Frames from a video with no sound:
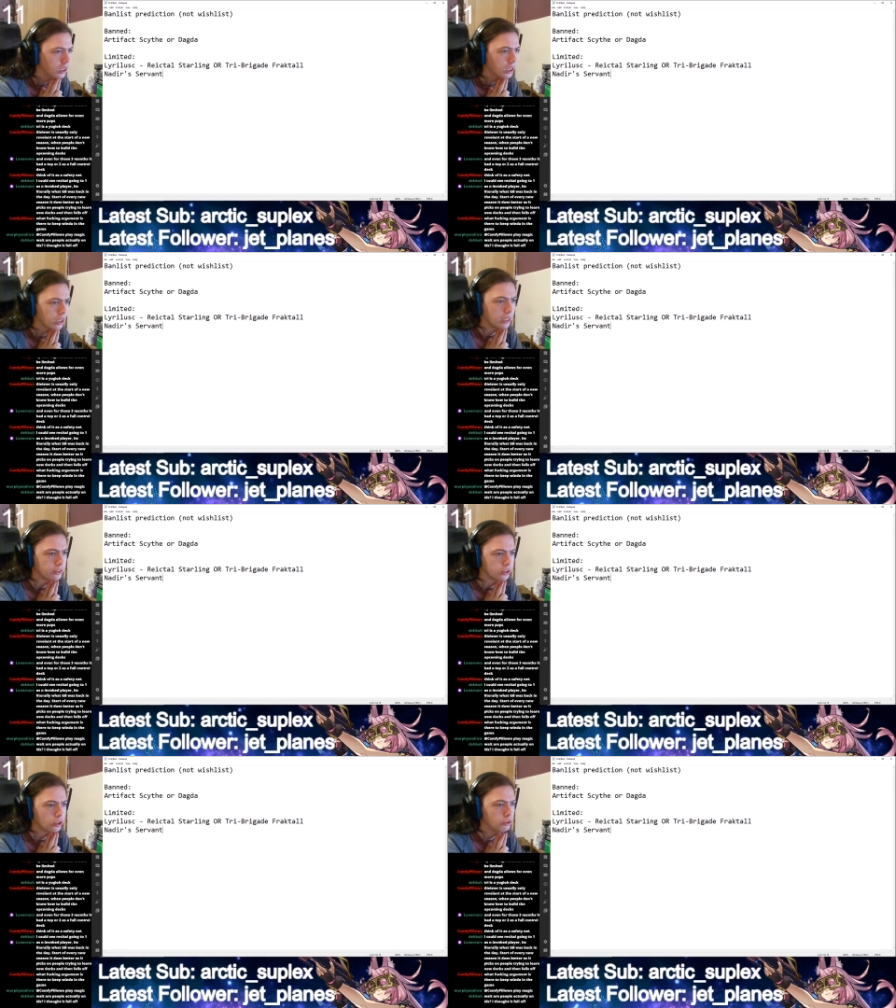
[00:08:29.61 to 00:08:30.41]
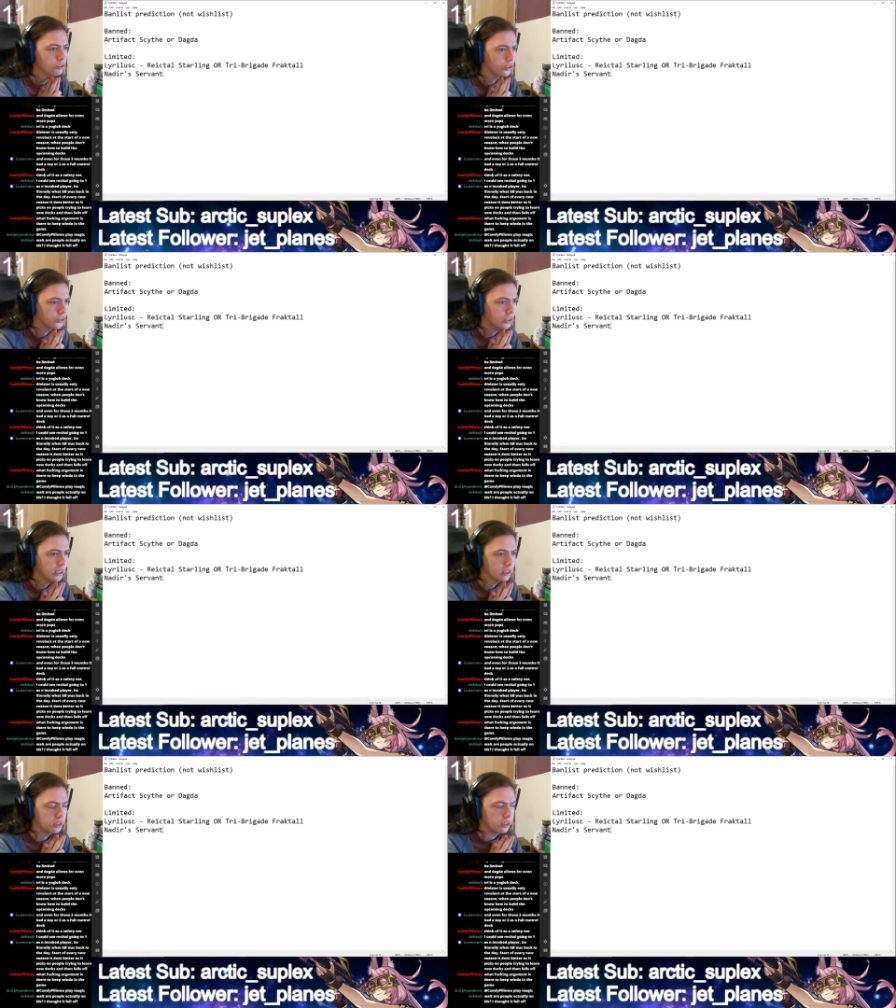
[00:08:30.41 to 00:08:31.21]
Like, Shadow's structure
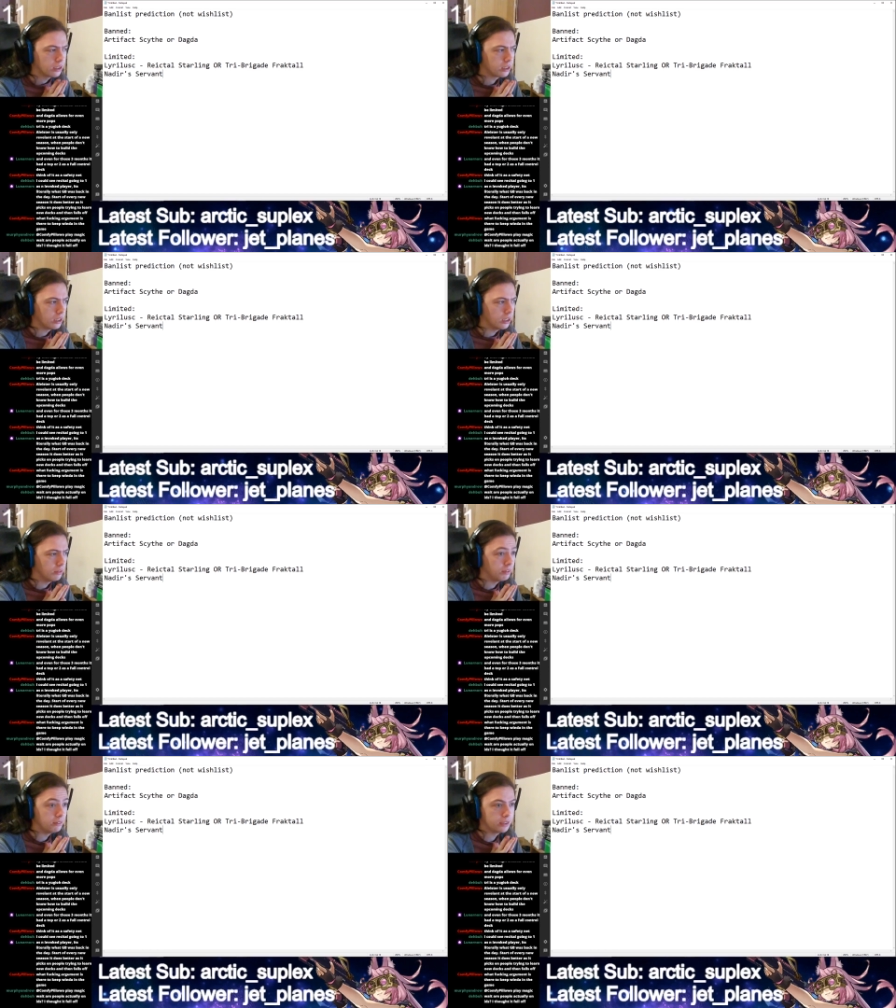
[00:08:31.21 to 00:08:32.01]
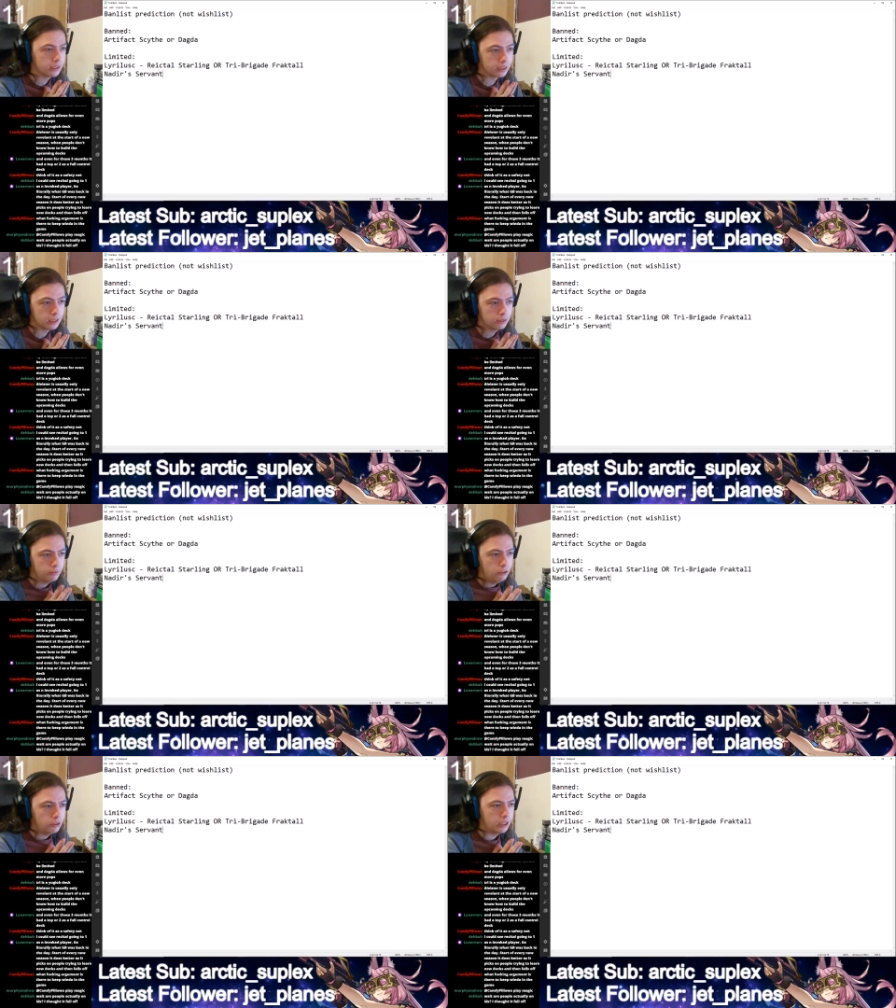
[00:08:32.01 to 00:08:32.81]
deck is very
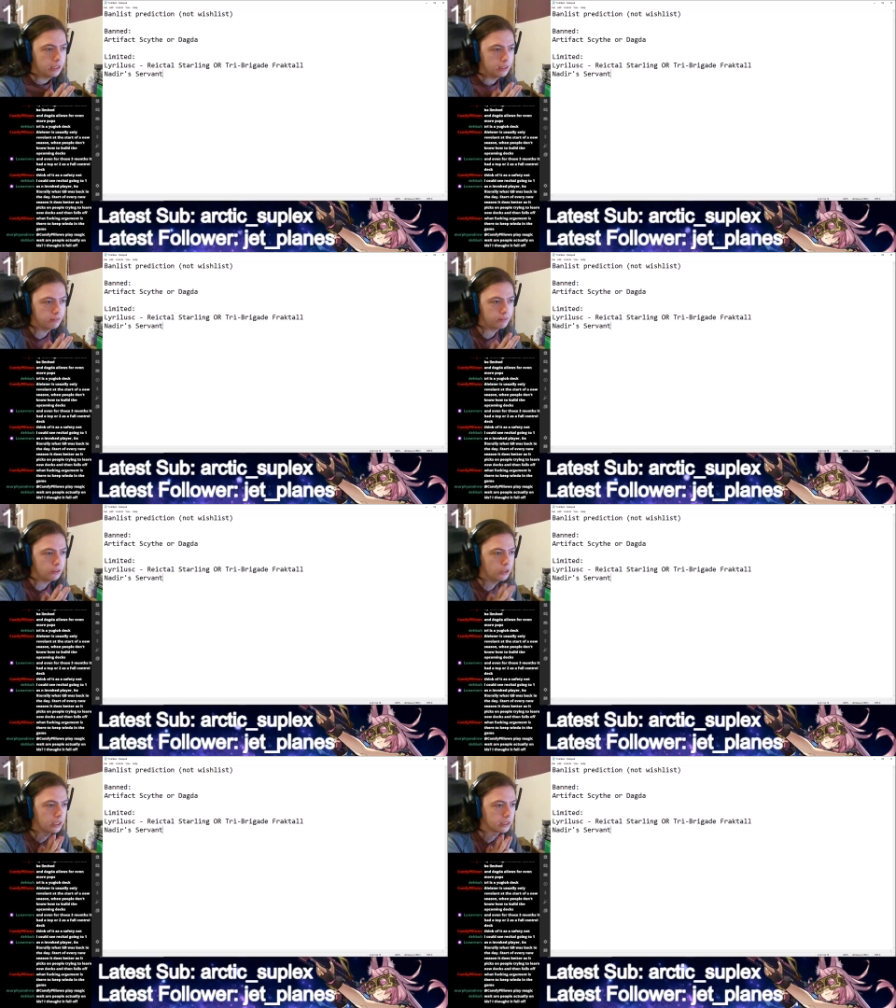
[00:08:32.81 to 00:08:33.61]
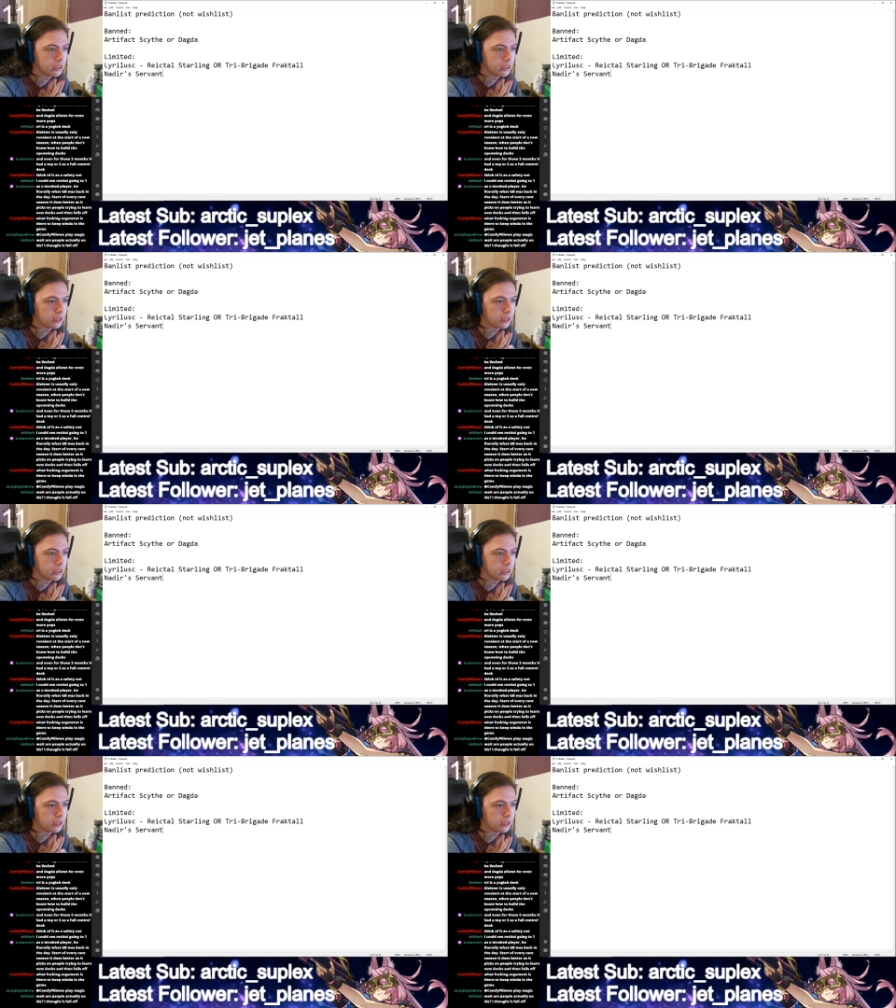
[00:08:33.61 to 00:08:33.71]
successful, and I feel like